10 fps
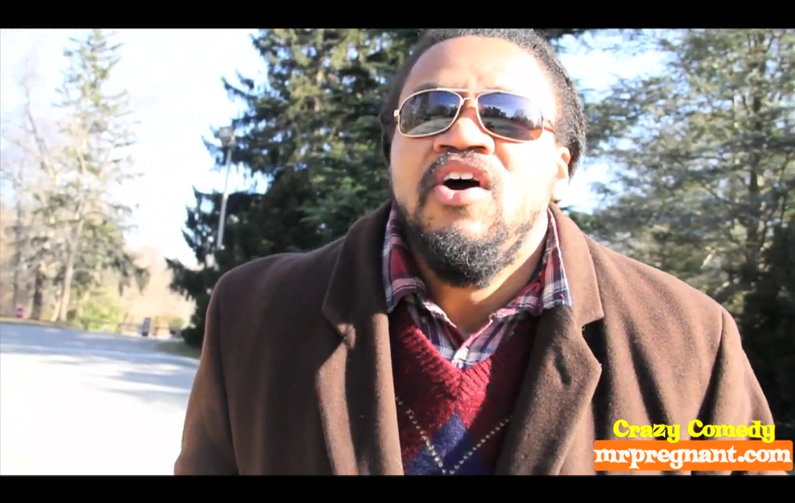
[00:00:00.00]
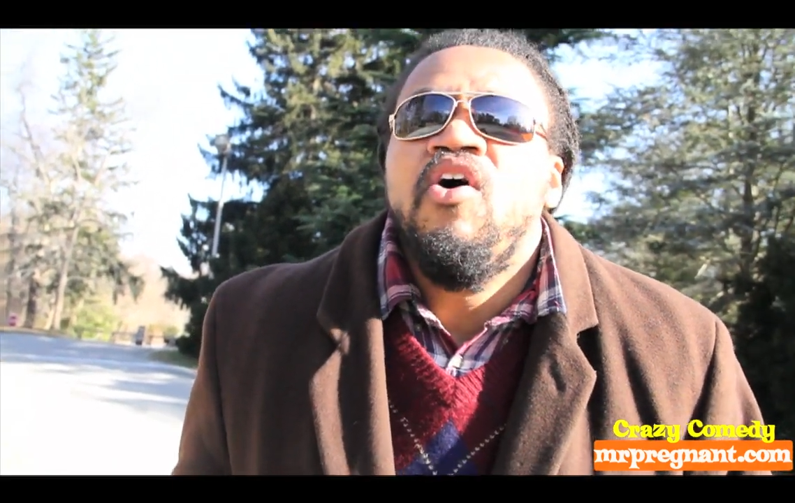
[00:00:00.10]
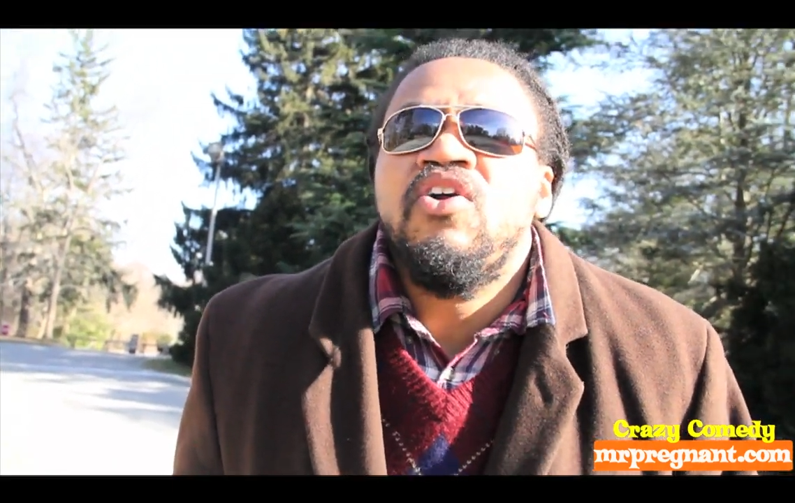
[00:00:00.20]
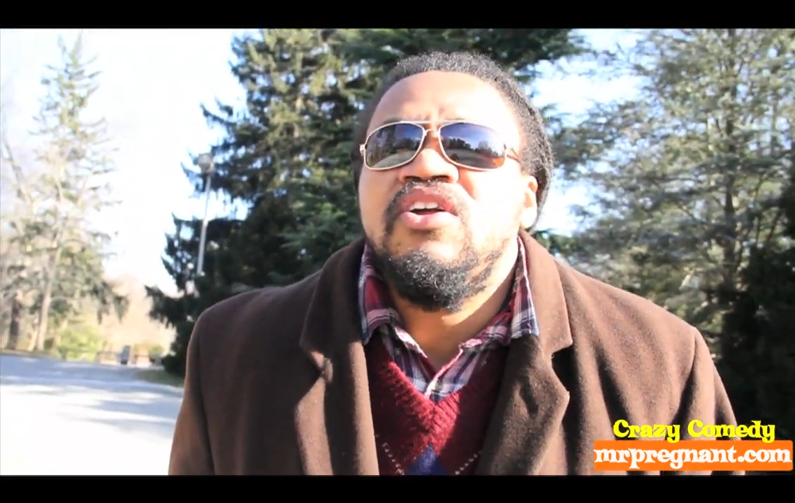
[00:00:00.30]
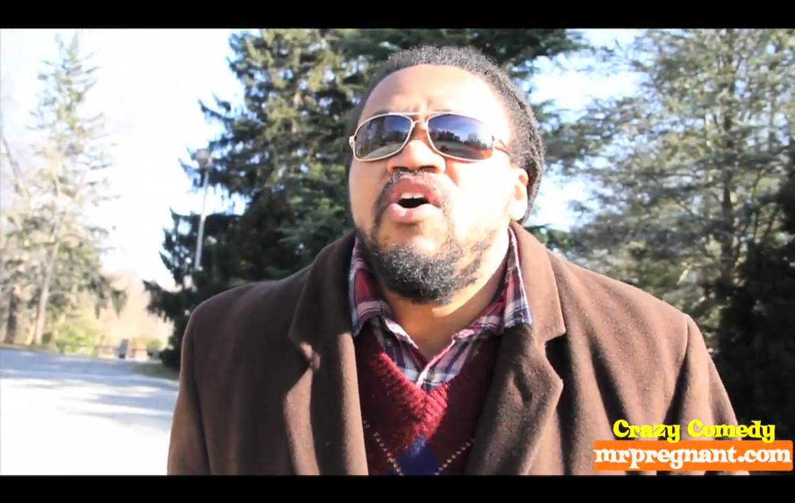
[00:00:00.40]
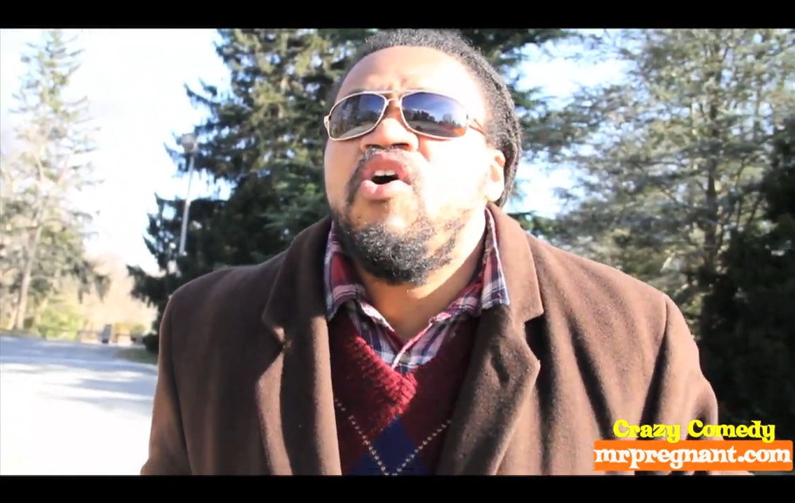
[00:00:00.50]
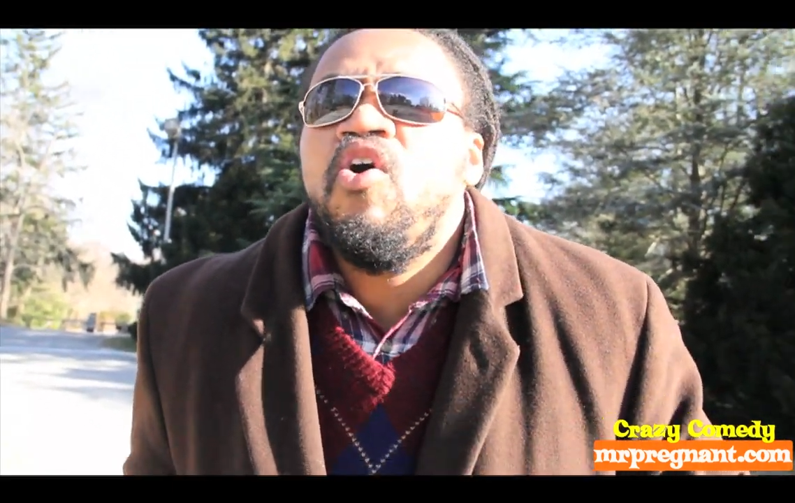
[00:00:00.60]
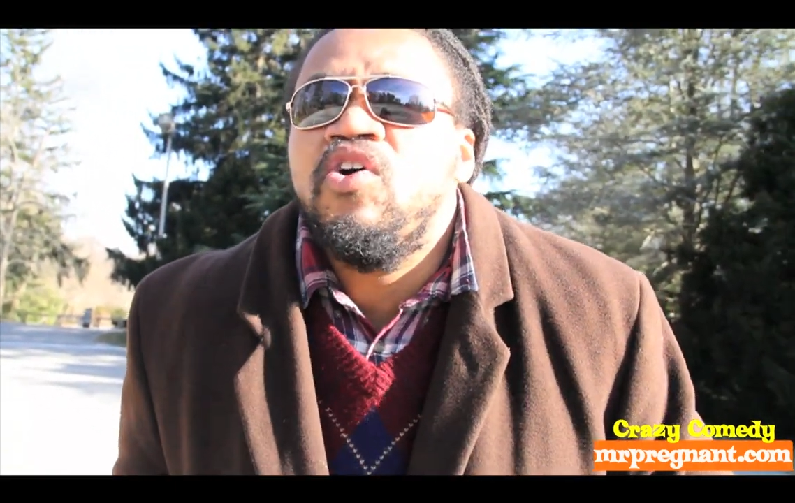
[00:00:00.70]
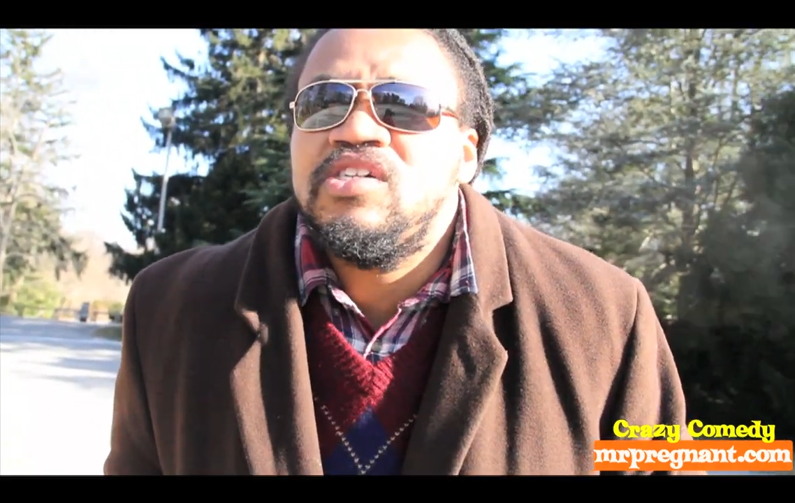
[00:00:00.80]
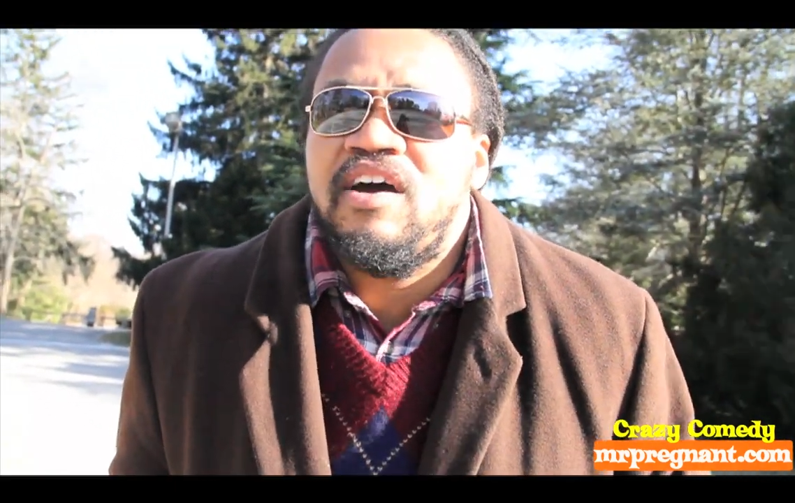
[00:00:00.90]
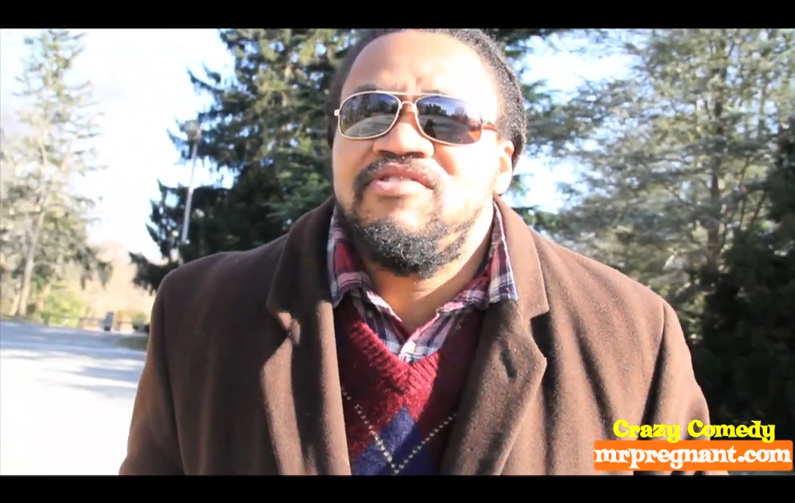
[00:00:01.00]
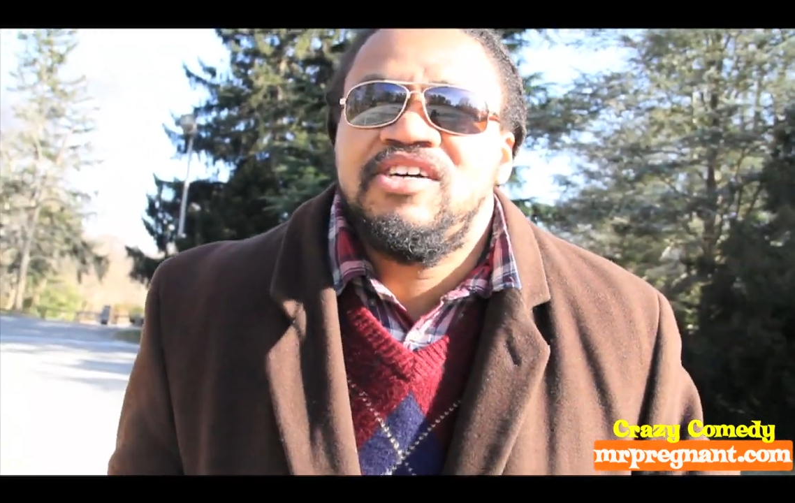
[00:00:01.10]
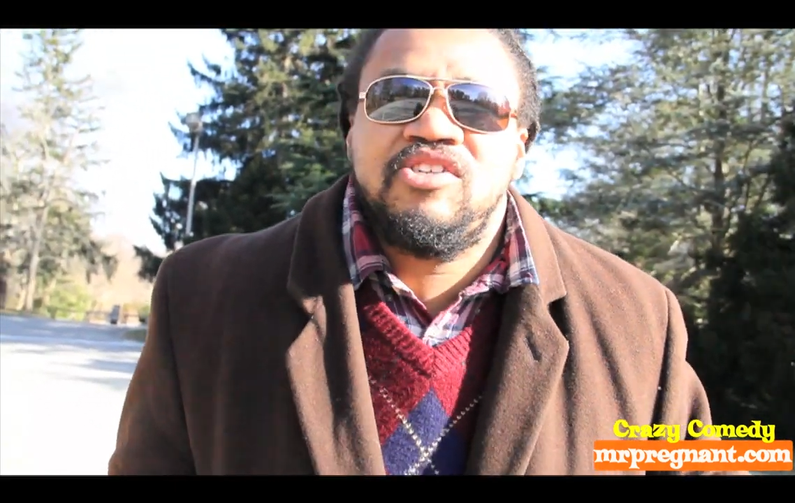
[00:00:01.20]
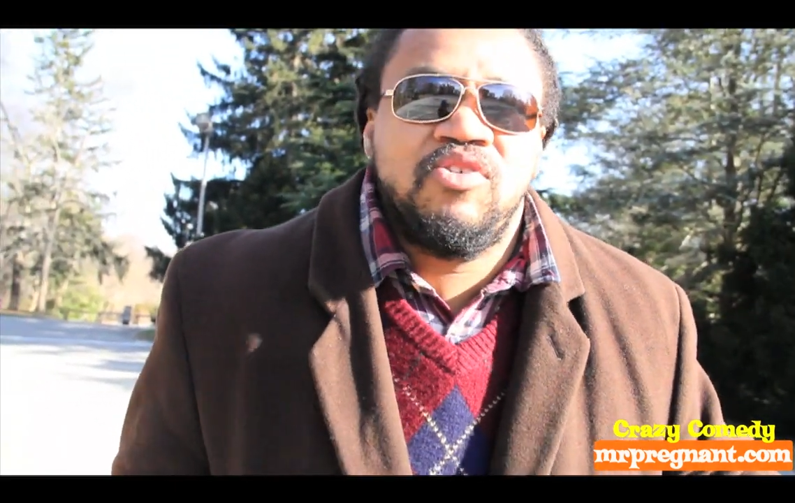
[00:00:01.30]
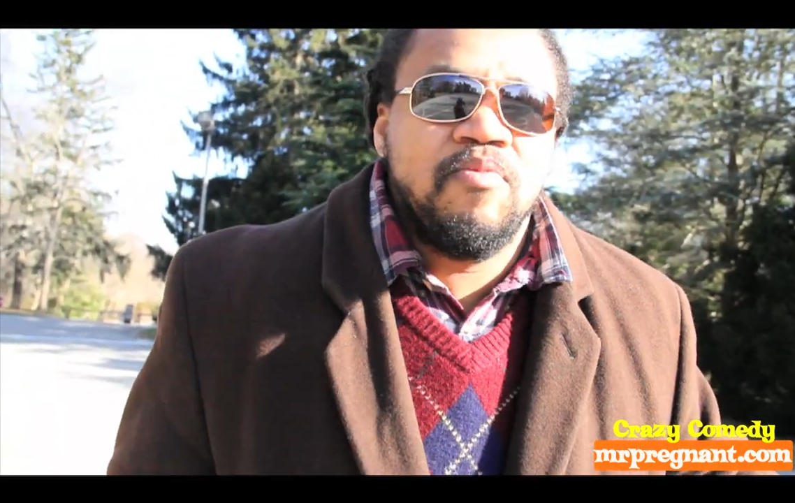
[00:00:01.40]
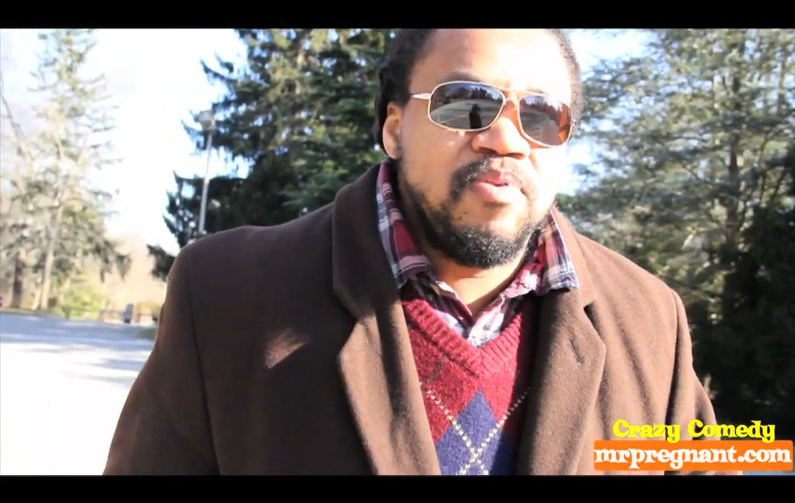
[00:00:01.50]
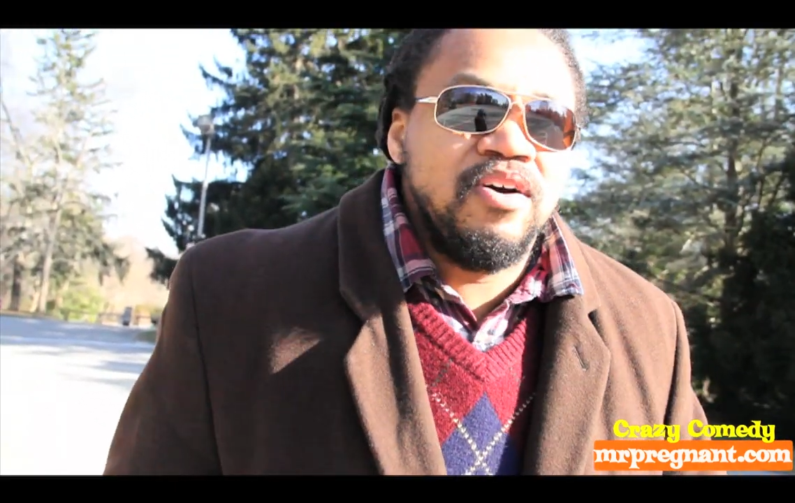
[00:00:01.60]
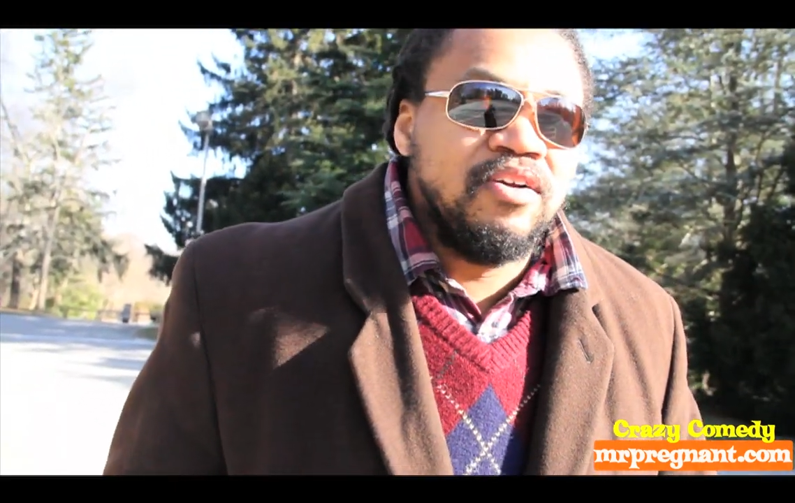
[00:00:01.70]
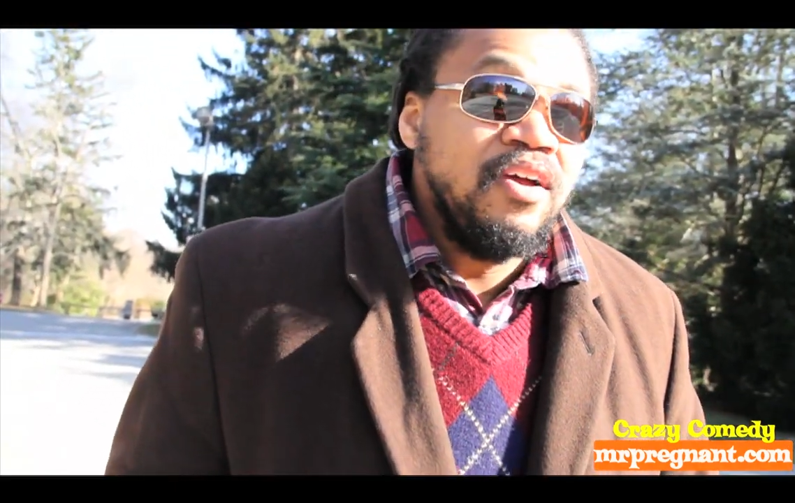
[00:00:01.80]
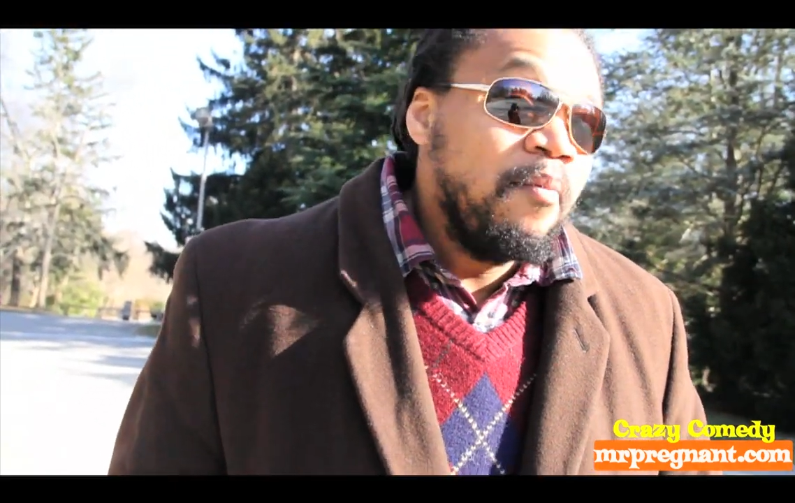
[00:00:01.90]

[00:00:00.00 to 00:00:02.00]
or did a horse have sex with a bird?